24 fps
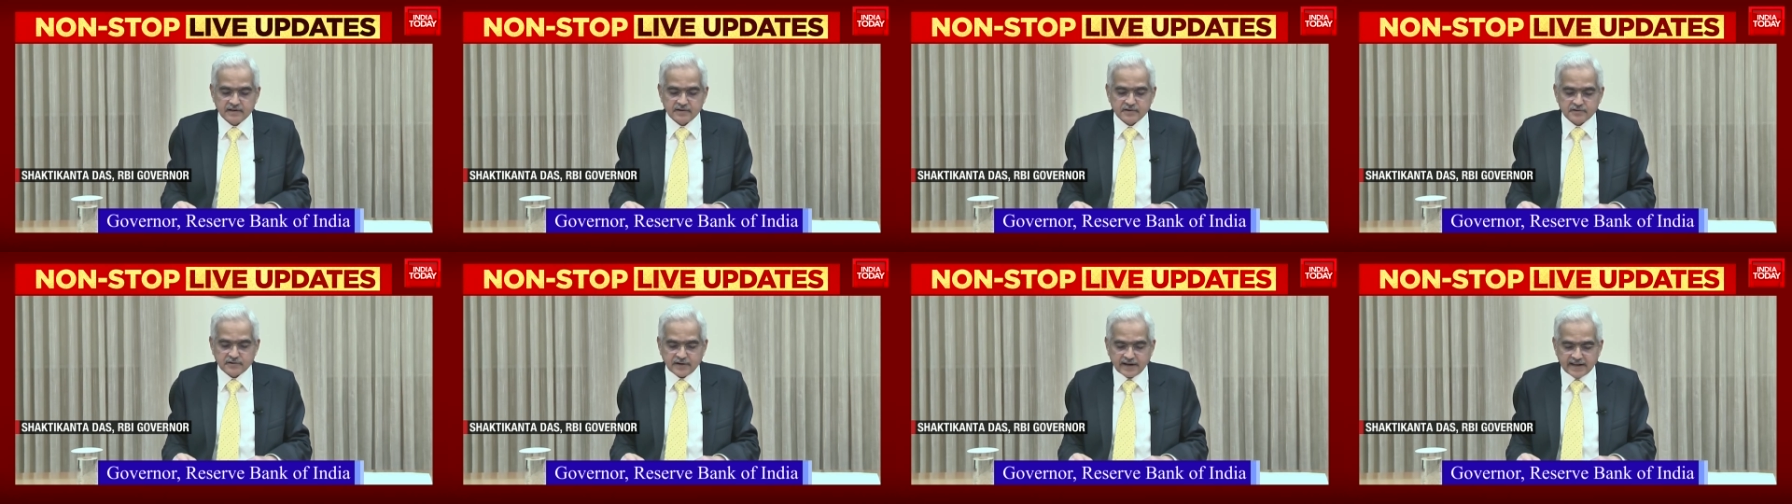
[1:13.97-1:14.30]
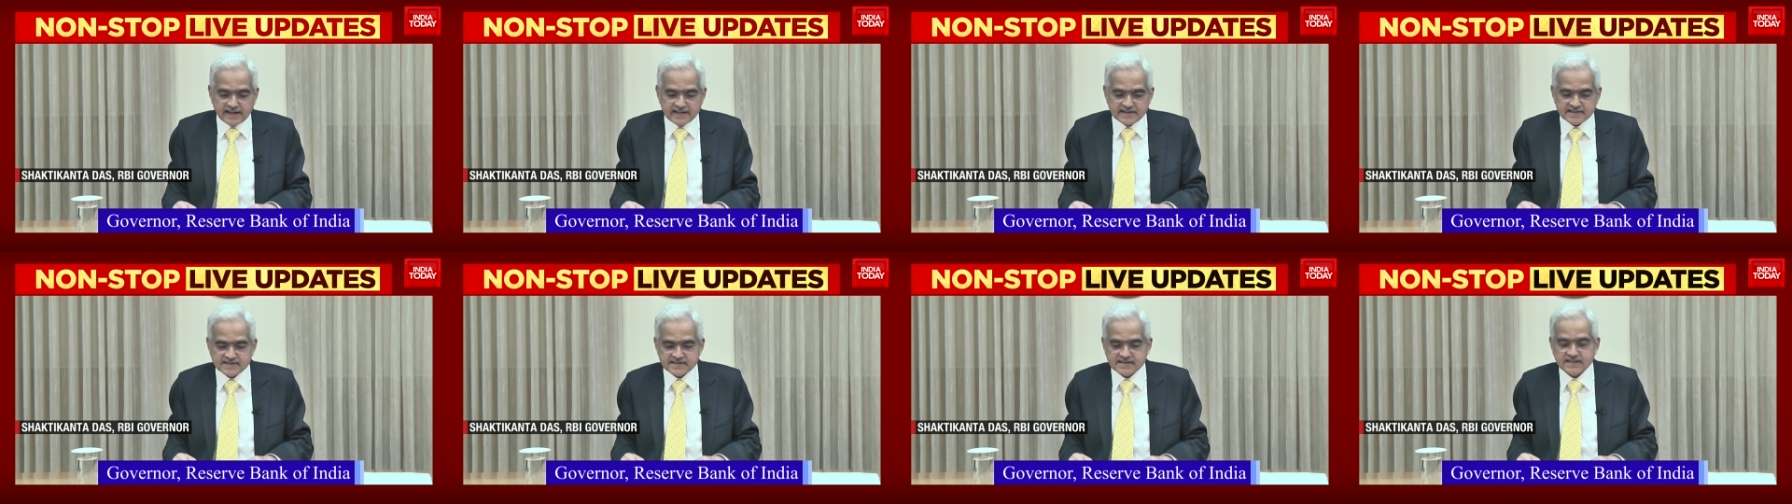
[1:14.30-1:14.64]

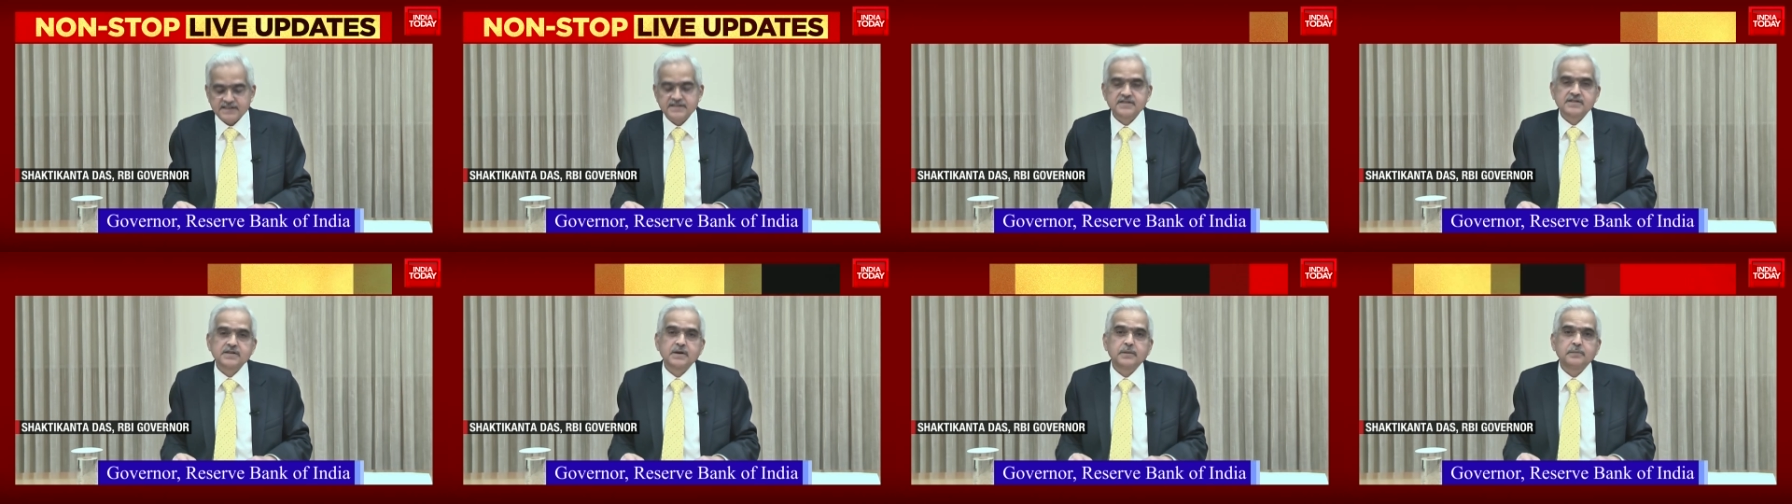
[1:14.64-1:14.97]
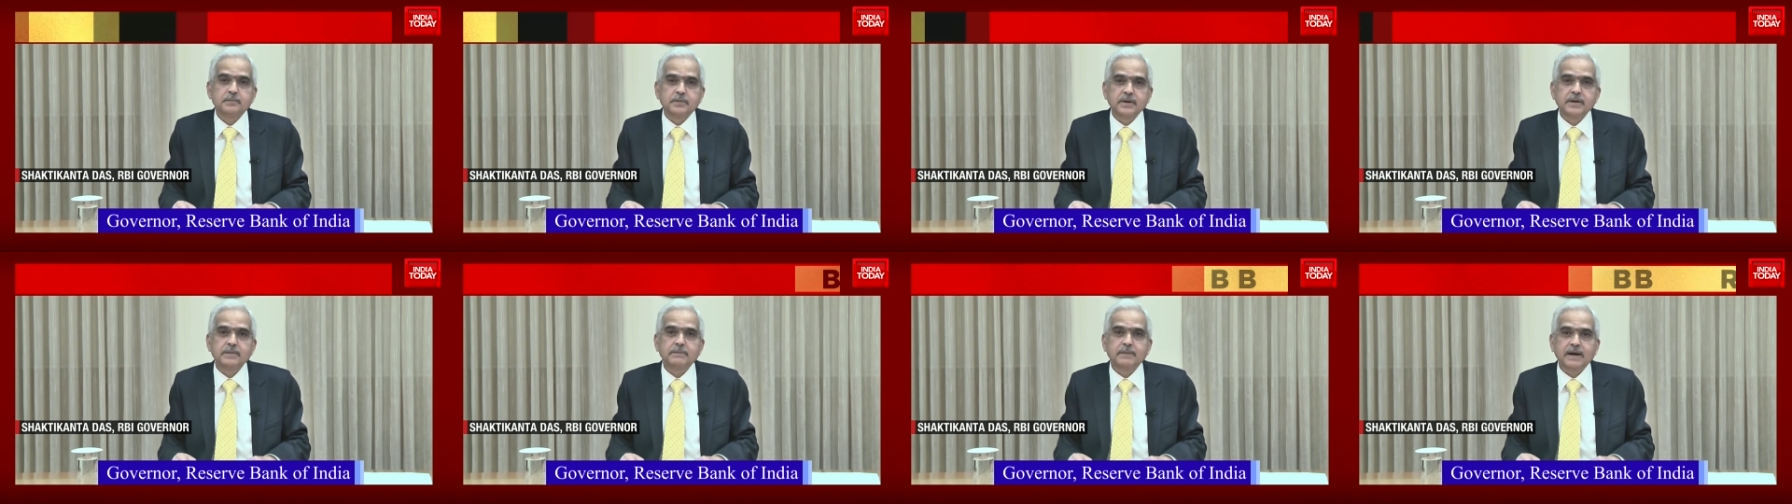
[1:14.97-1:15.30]
trails its
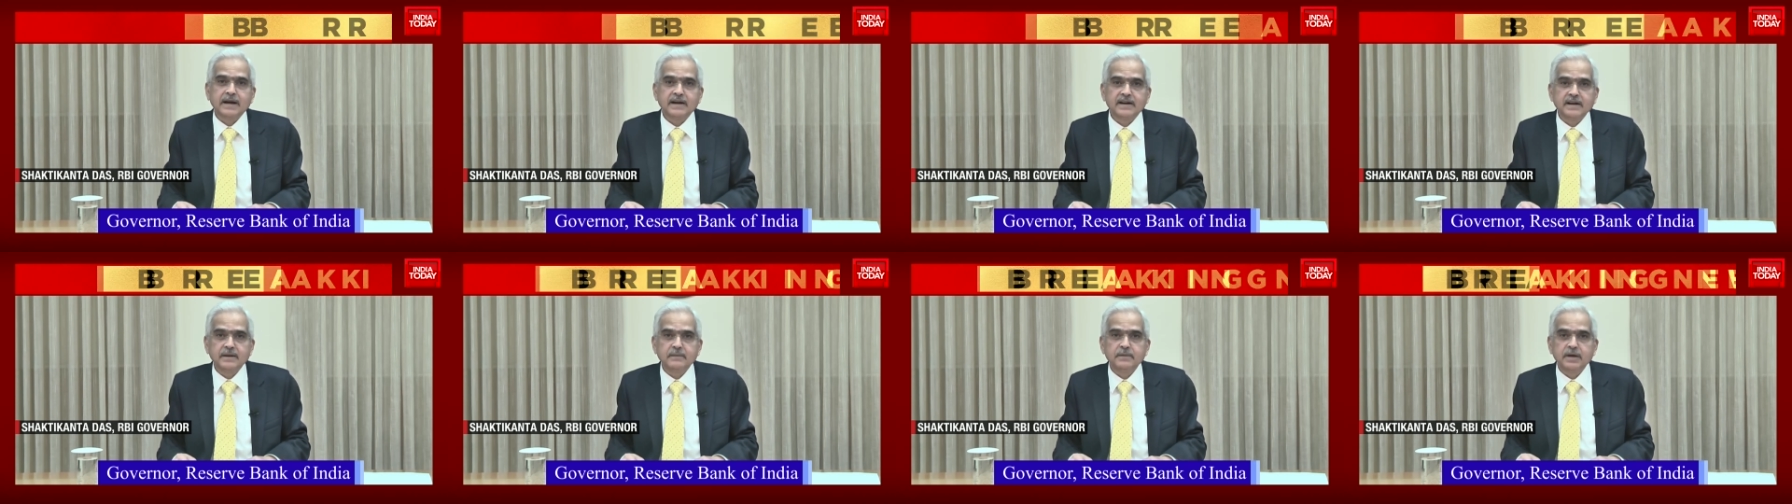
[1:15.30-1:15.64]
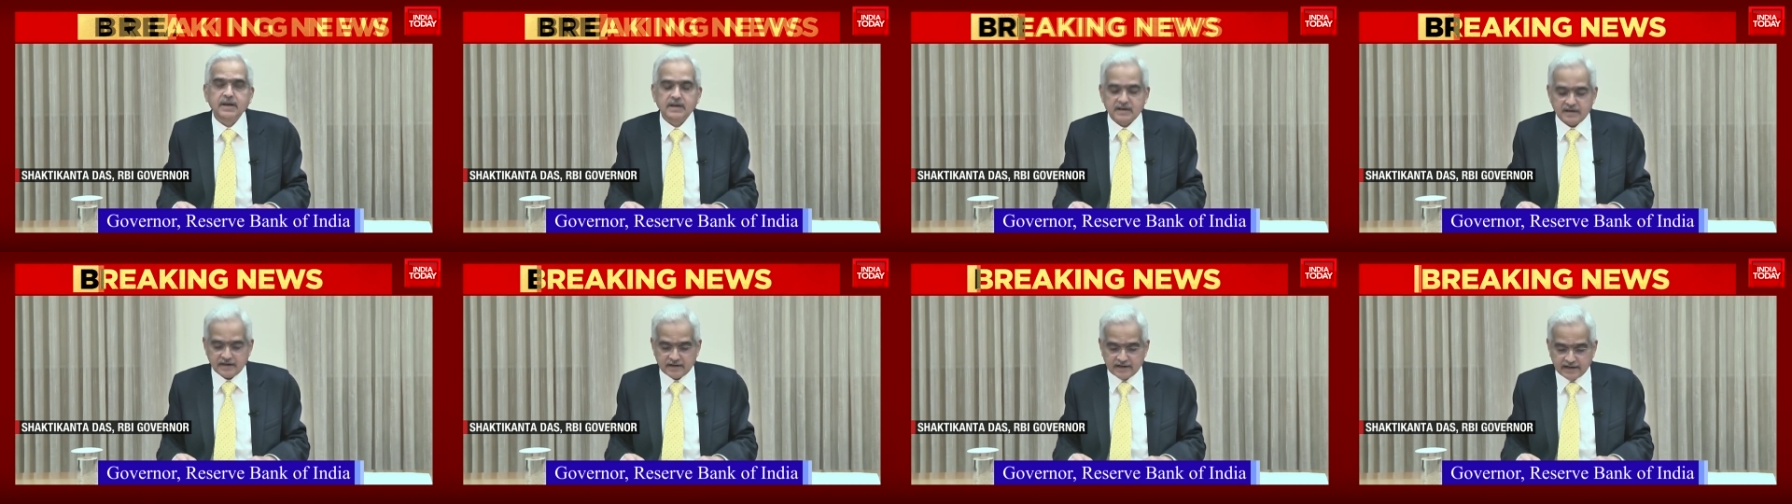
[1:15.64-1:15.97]

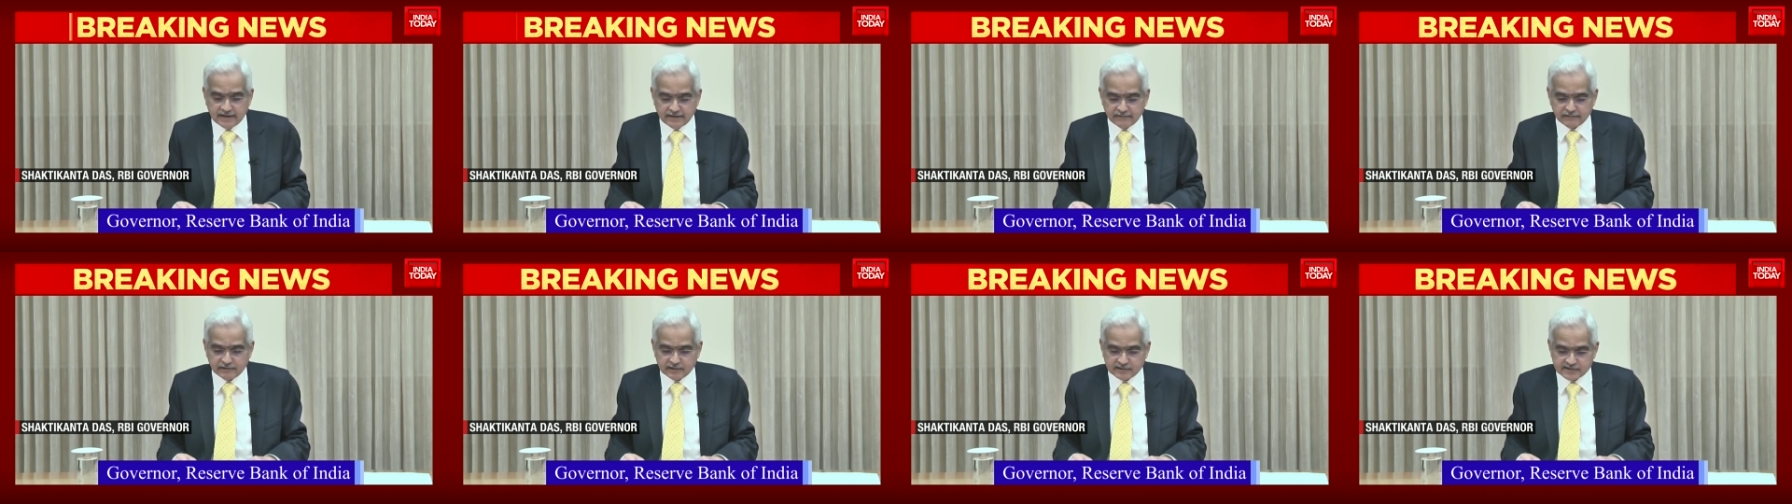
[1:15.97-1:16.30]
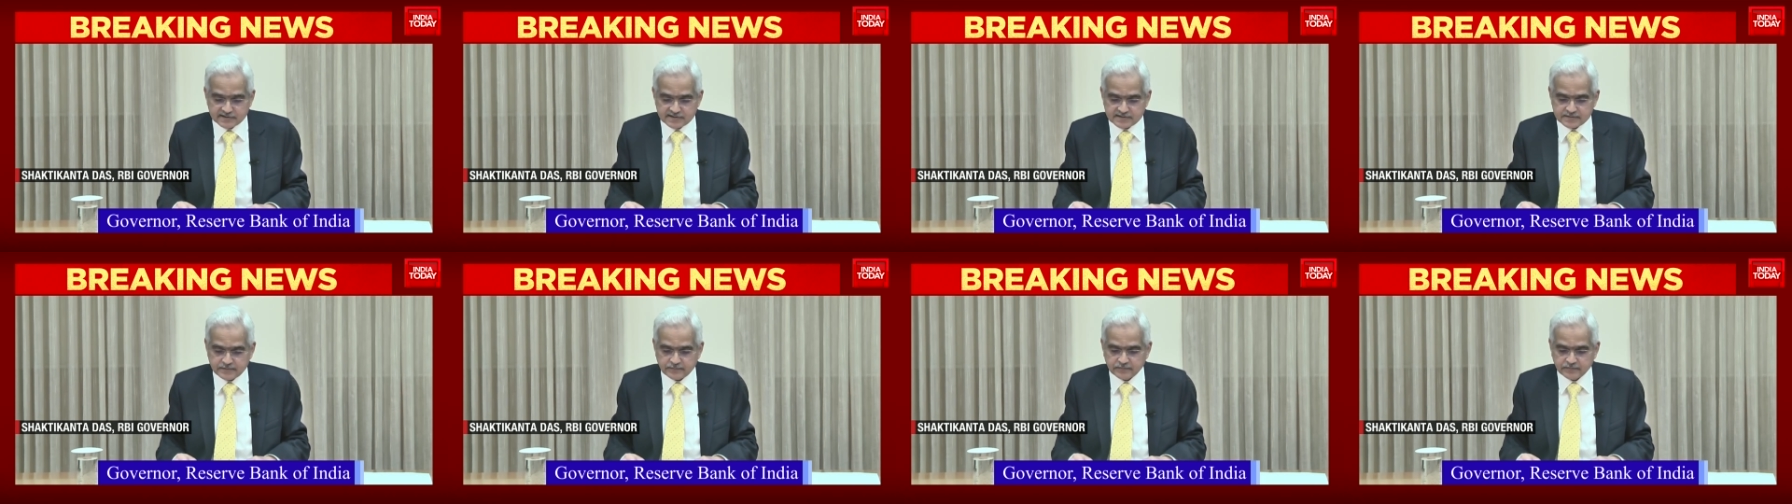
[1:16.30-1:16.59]
pre-pandemic levels.